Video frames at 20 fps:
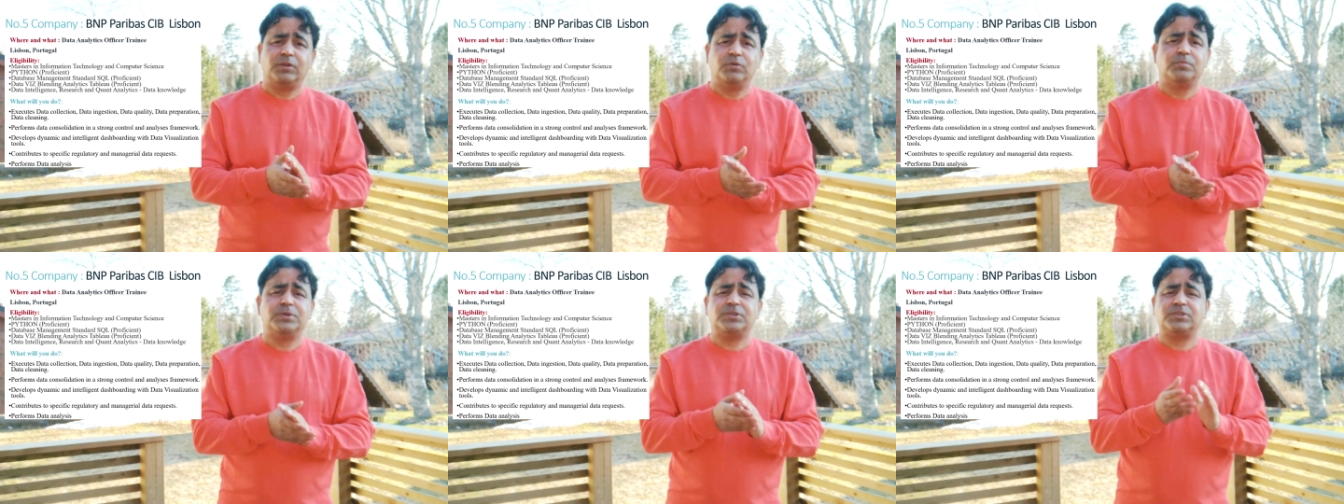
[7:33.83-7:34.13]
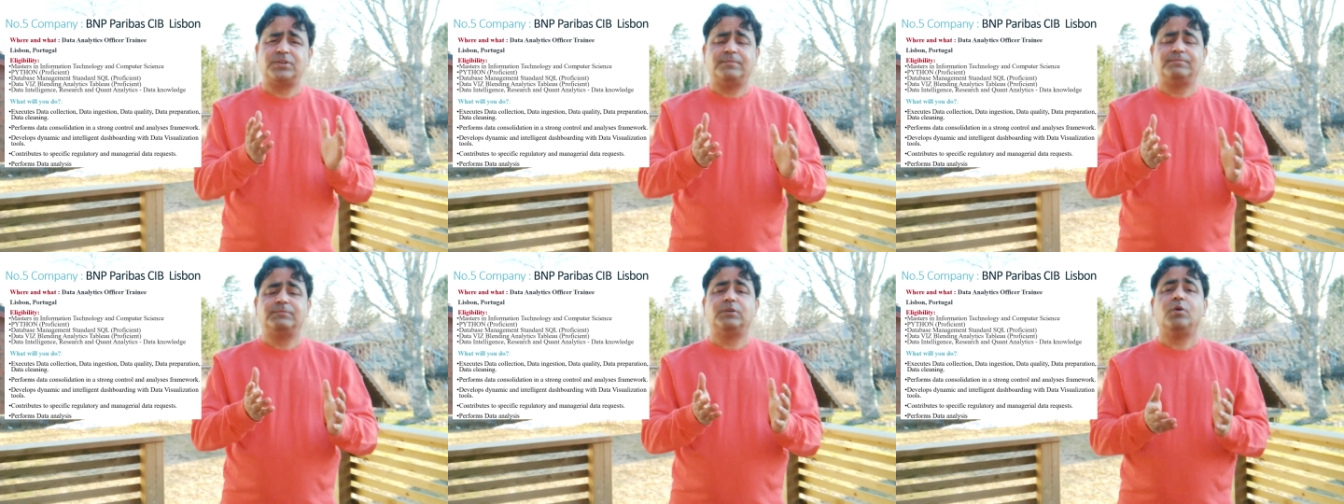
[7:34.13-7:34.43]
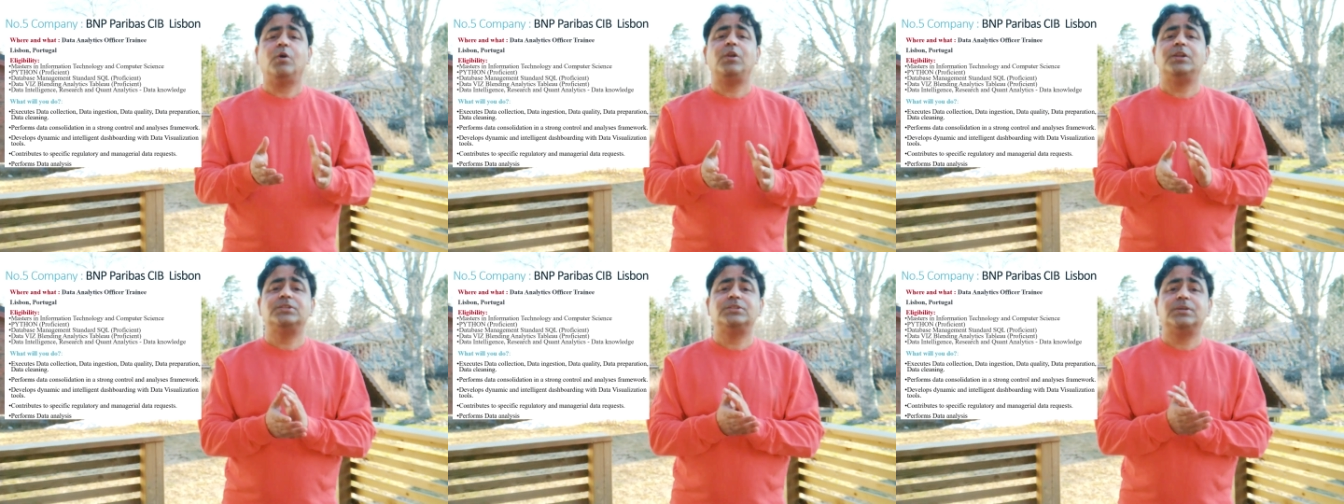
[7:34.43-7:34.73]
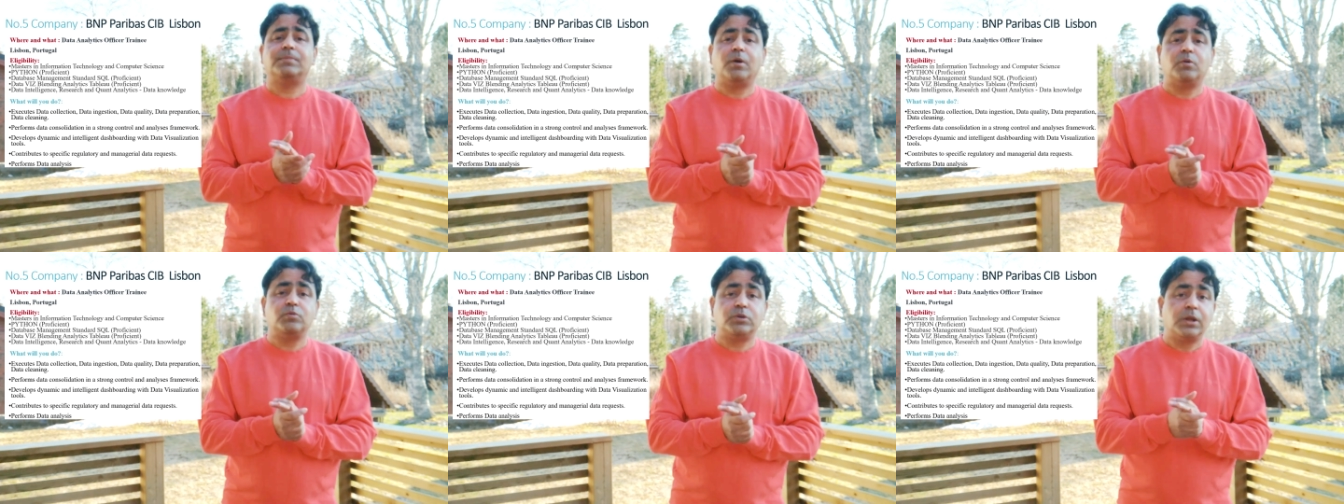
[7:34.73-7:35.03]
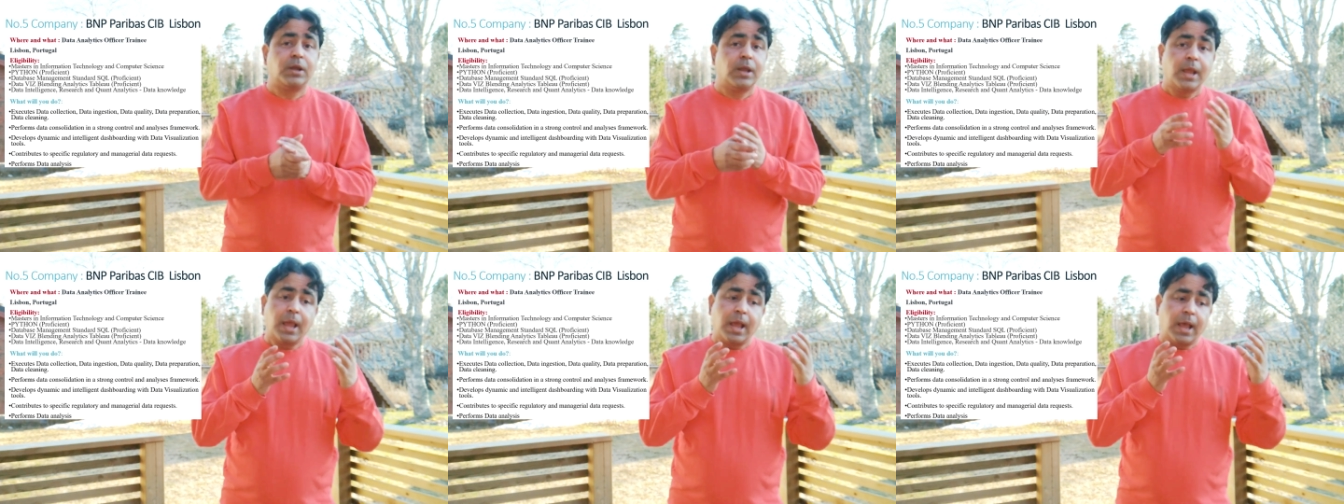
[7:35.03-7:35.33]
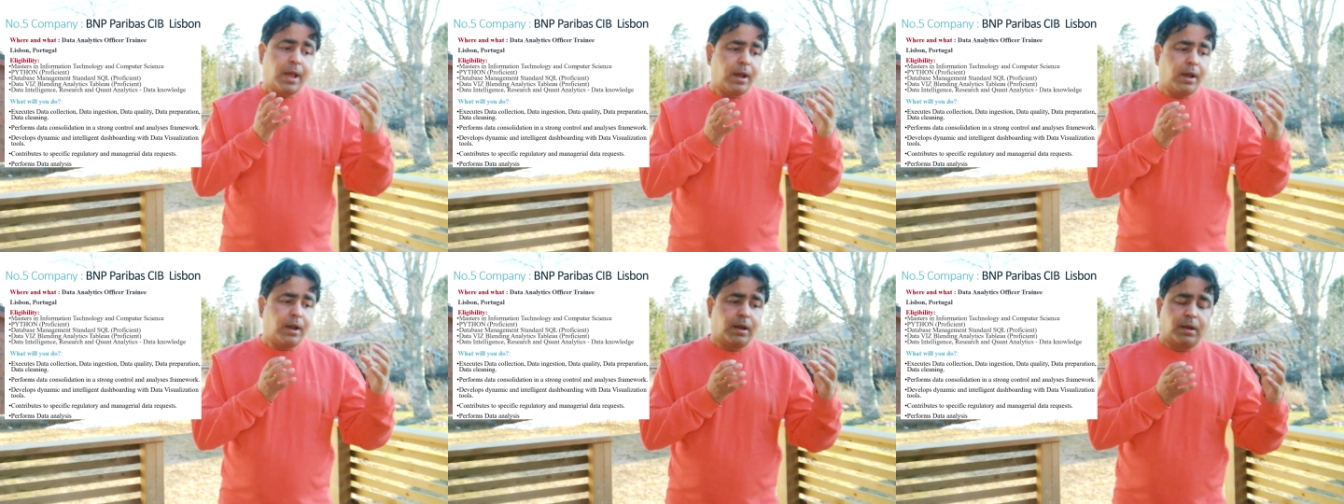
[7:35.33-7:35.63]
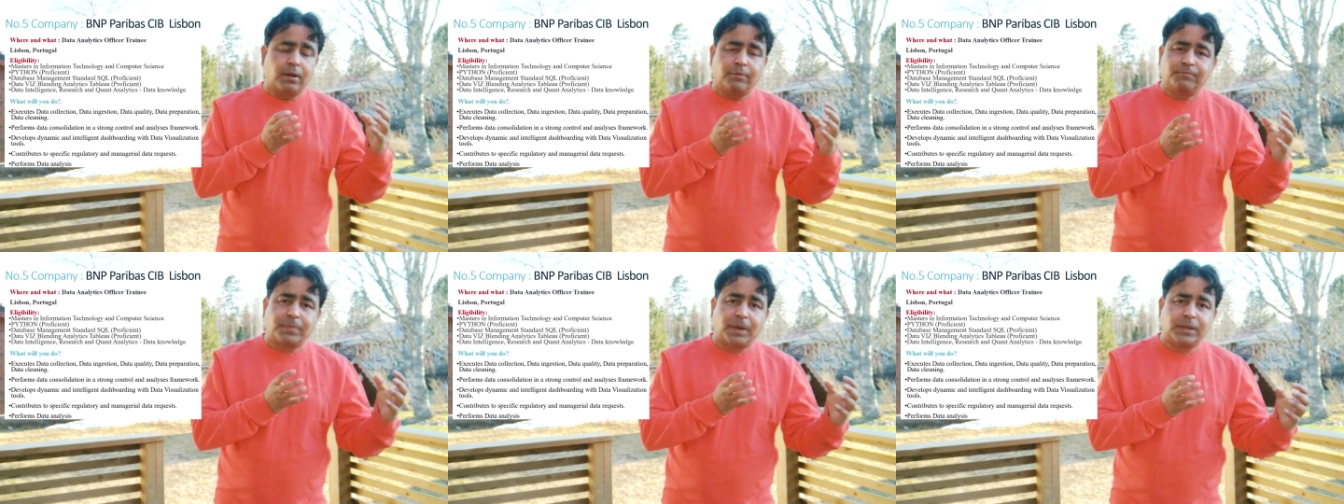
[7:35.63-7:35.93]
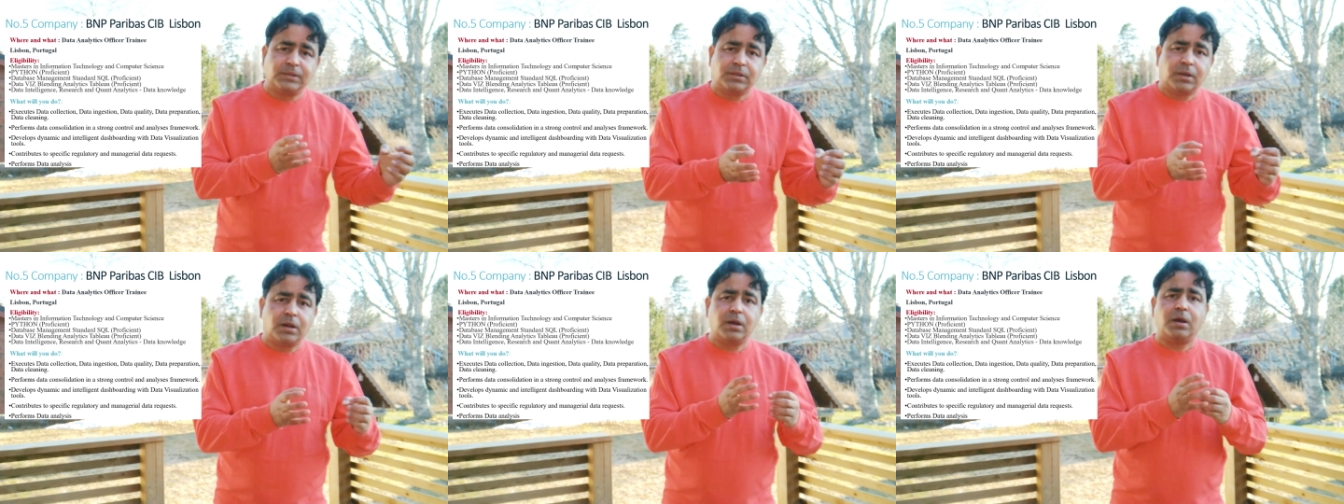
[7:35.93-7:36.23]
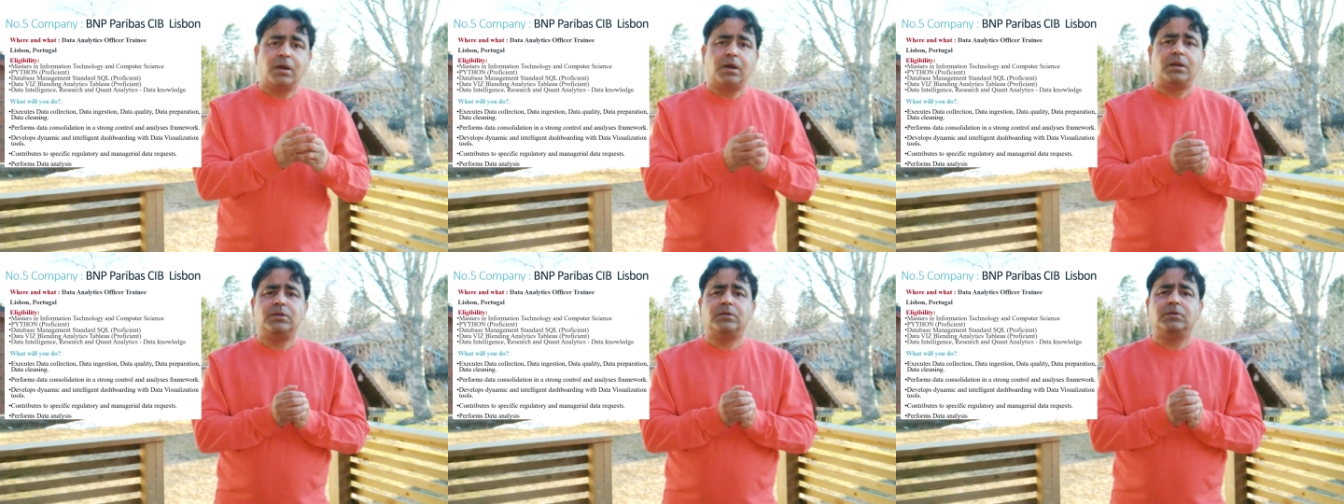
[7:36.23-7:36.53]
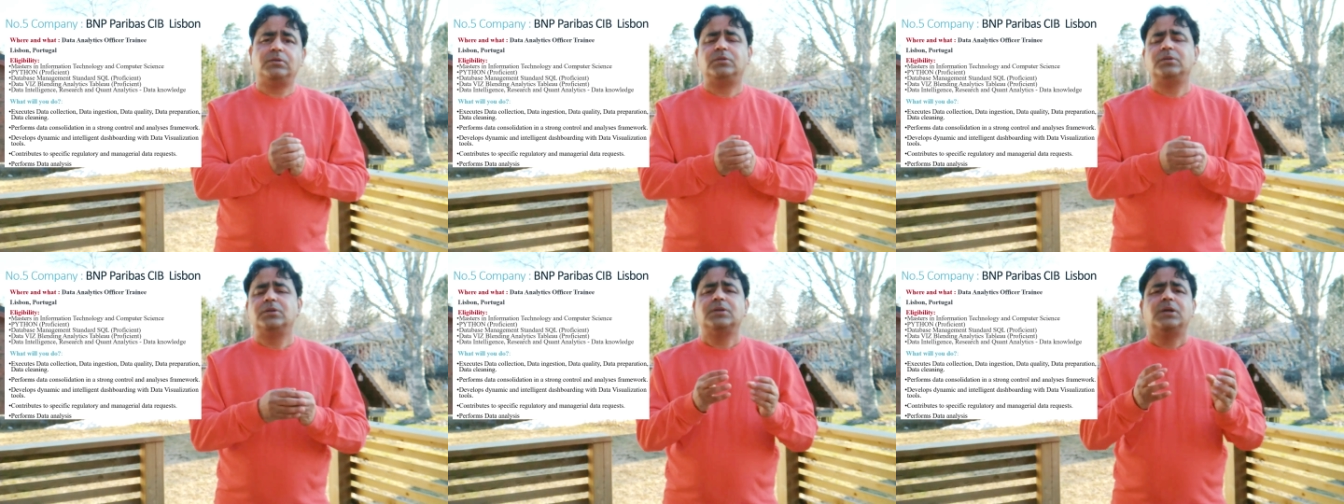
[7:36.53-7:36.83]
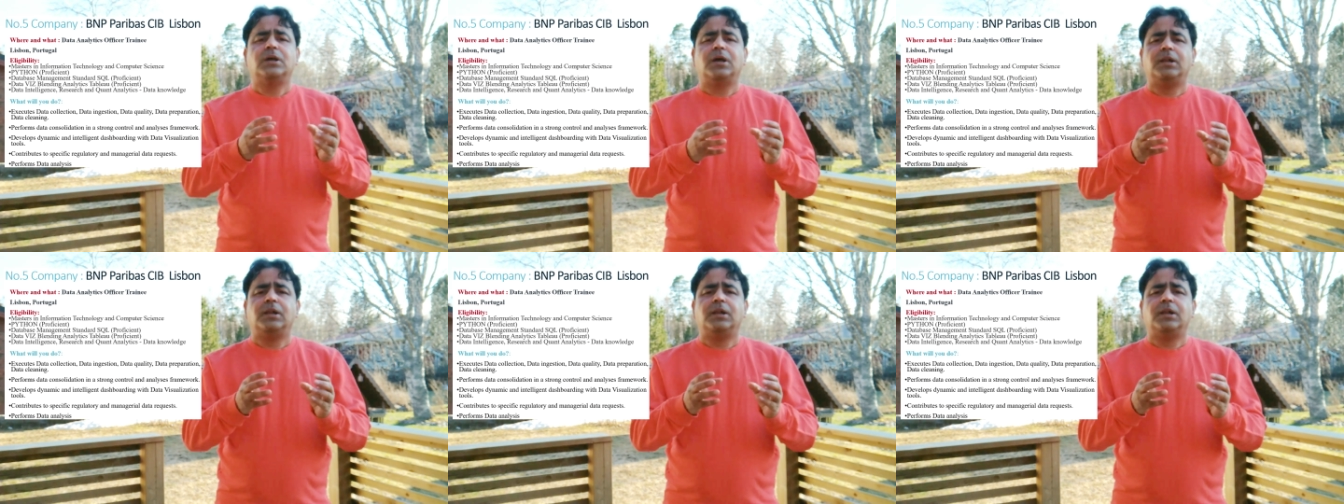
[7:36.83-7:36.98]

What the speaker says: You must have the knowledge about Python,